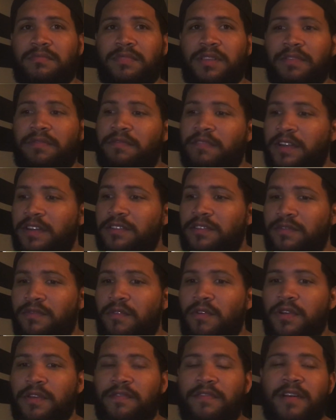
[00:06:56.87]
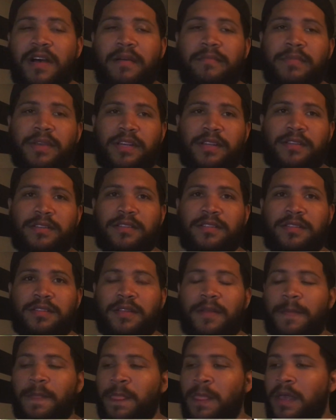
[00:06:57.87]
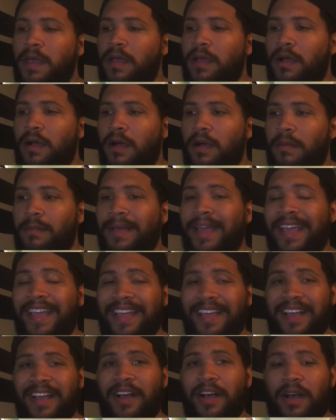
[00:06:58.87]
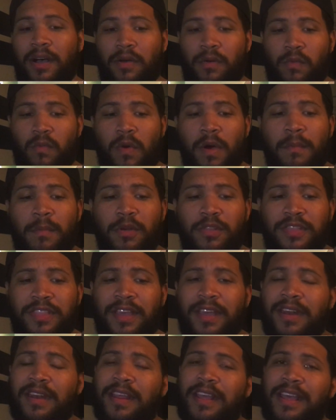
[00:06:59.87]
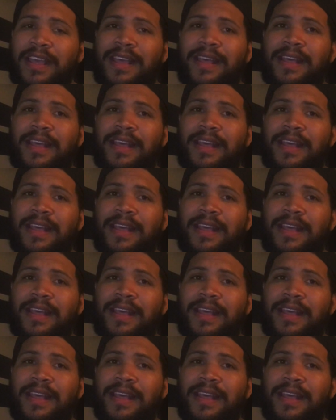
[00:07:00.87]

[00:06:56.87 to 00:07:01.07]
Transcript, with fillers: The first 45 minutes. Um, a, uh, one more thing.